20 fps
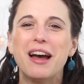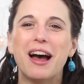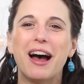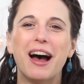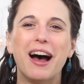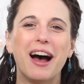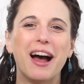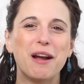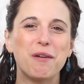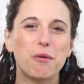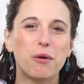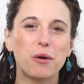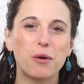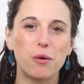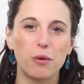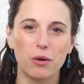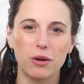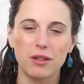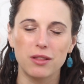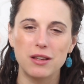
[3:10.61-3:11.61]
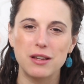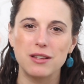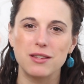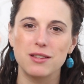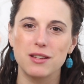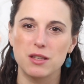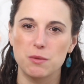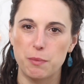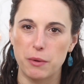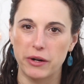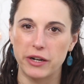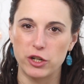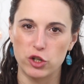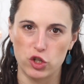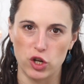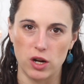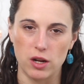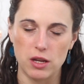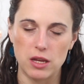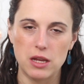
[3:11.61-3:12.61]
I wore Orly's Spirit
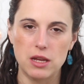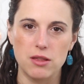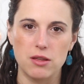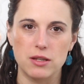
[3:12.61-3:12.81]
Junkie.